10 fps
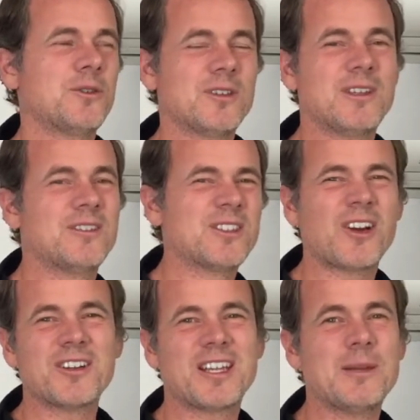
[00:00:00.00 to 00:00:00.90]
you know, it's
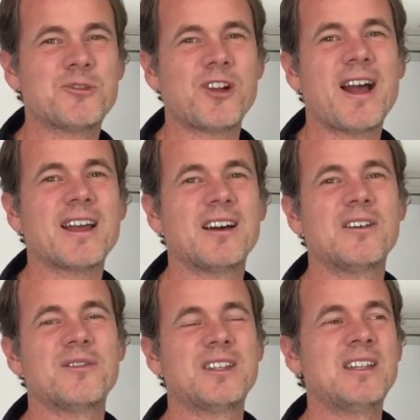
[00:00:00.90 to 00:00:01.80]
hard to keep track
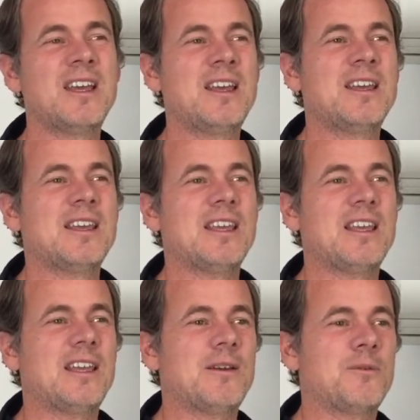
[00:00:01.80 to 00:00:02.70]
of, and
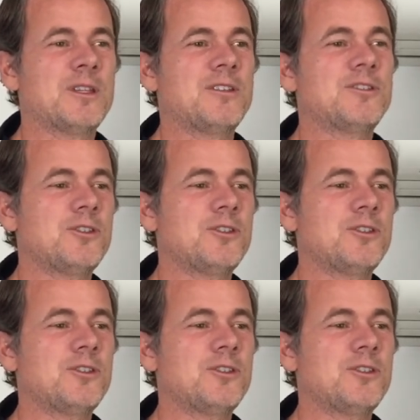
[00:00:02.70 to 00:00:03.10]
when you do